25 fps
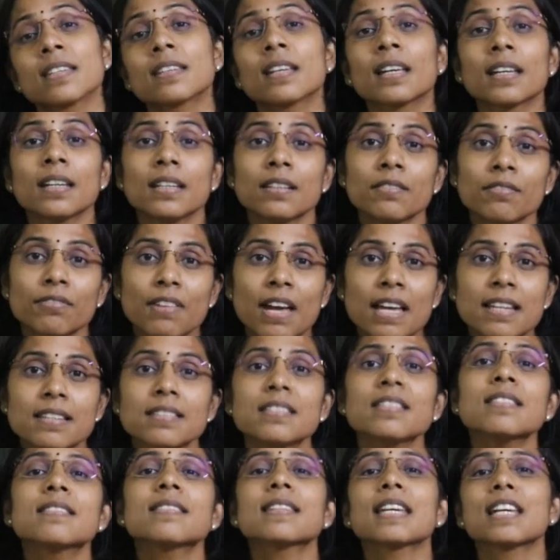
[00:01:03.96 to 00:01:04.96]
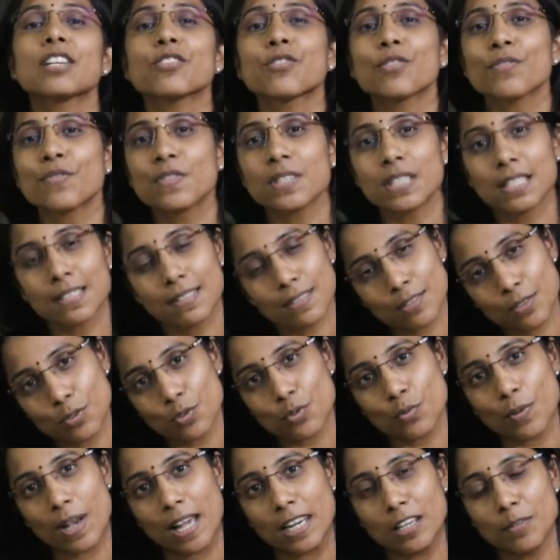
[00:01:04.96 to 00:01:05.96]
in the infancy stage of 6 to
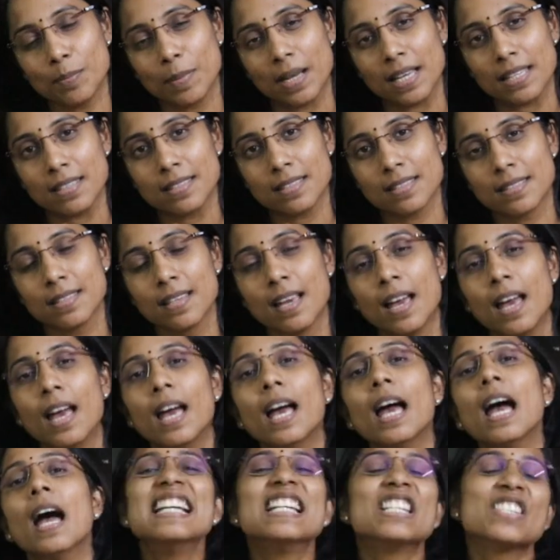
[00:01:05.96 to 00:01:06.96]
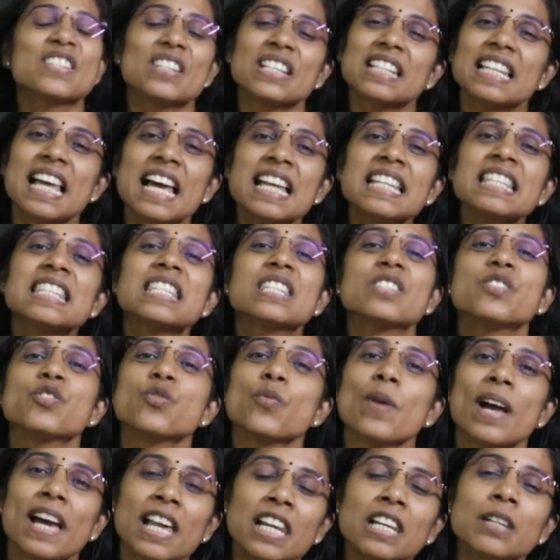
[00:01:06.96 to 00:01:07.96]
12 months. So let's
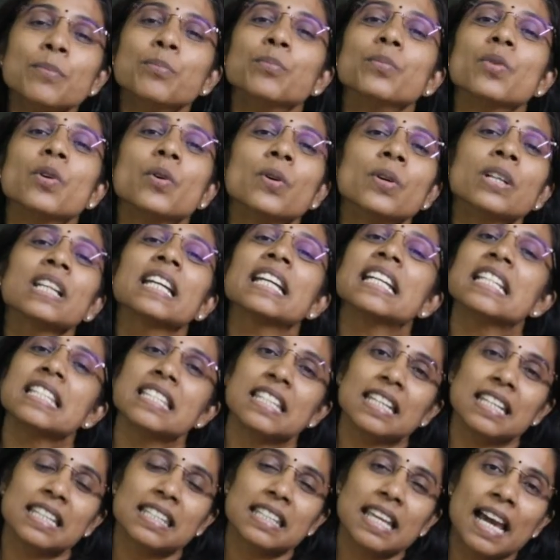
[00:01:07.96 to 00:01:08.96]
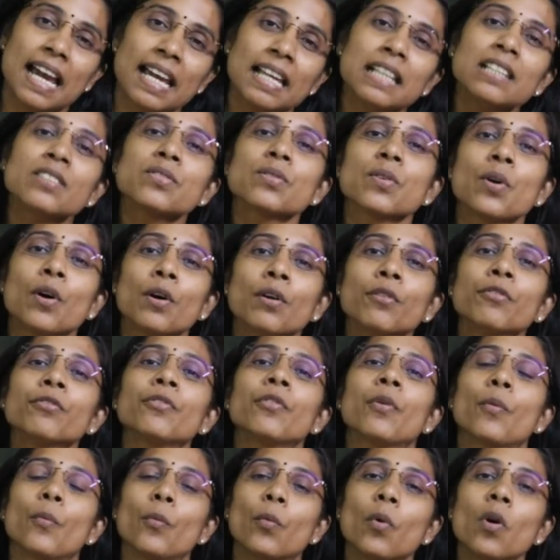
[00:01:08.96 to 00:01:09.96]
dwell more in details of
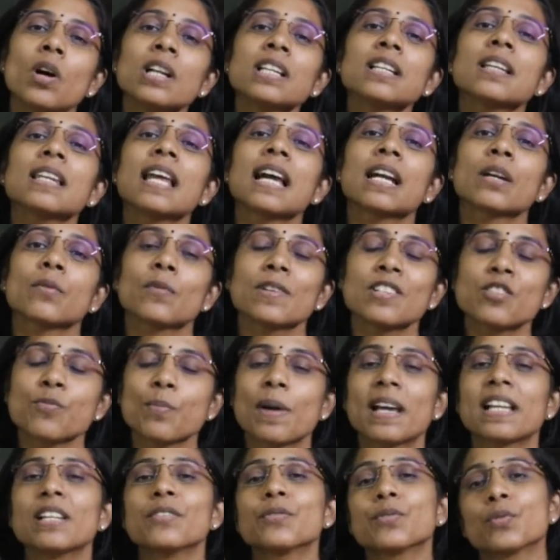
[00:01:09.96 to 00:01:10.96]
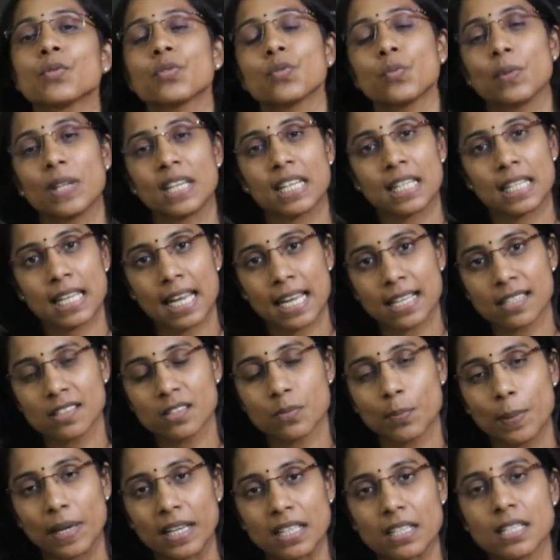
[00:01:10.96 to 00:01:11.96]
what language milestones we can
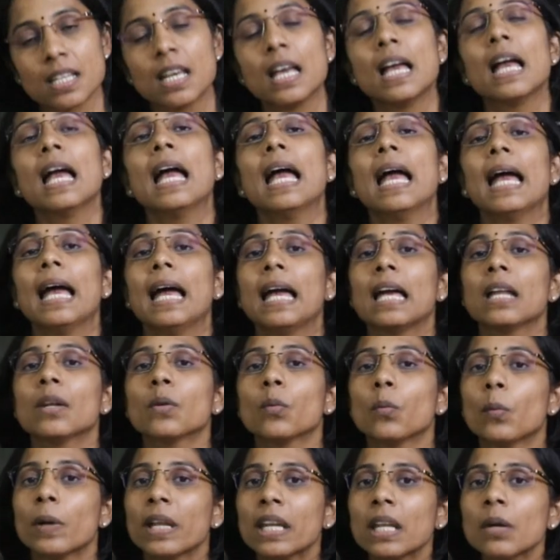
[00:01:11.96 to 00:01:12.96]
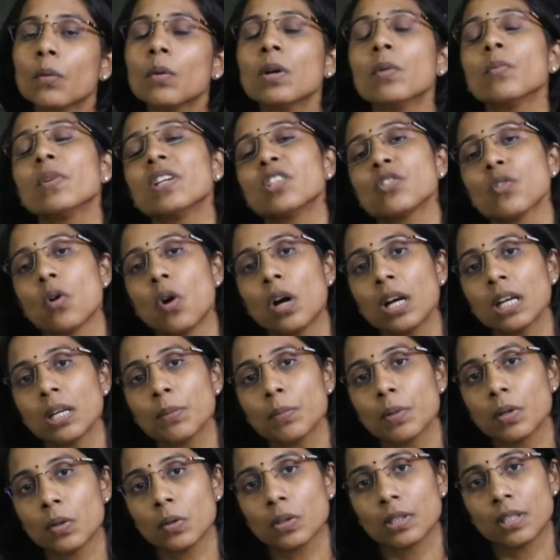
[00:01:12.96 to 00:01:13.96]
expect. And whenever we talk
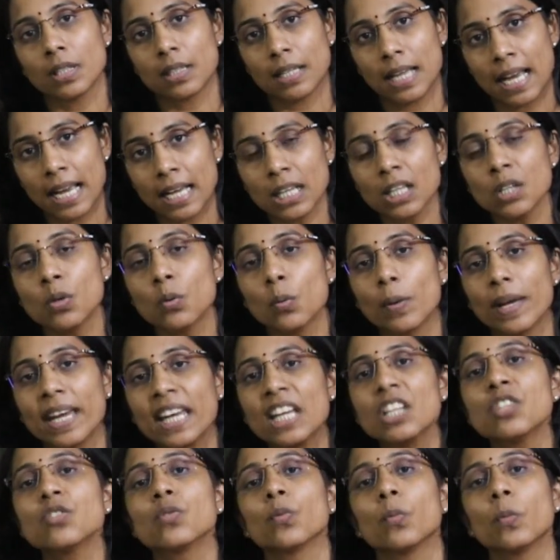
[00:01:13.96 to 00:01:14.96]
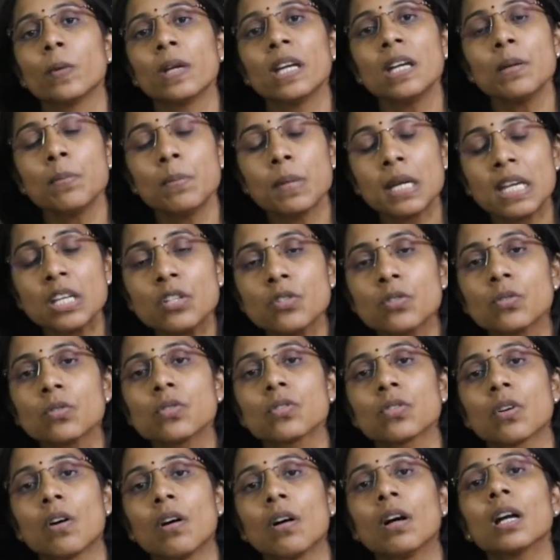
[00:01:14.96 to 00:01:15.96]
about the language, we mean to
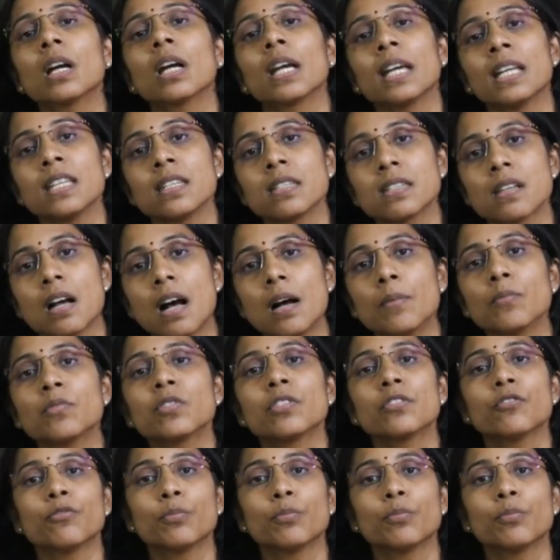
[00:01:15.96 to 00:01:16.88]
talk in terms of